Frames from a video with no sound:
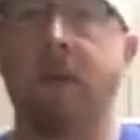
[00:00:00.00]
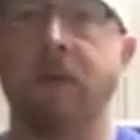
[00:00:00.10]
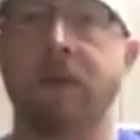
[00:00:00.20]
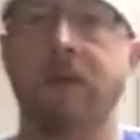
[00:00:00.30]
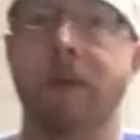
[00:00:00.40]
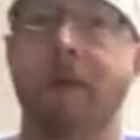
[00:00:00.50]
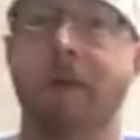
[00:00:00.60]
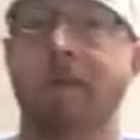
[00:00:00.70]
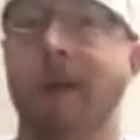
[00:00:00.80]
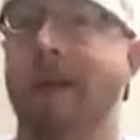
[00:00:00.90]
I was
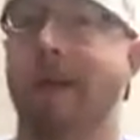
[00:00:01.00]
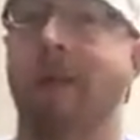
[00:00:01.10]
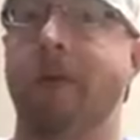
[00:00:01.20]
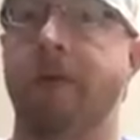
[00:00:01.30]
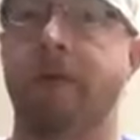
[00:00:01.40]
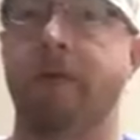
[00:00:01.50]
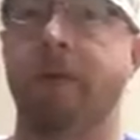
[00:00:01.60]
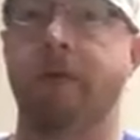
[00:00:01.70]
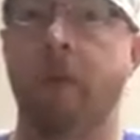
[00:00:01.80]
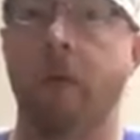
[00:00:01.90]
not so much into the
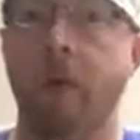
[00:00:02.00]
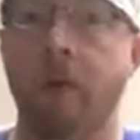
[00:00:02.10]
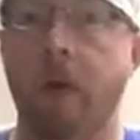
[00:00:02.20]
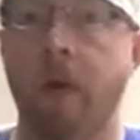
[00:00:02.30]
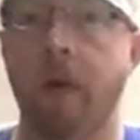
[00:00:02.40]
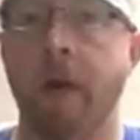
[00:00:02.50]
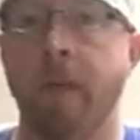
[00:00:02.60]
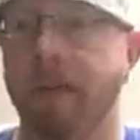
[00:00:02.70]
51 part,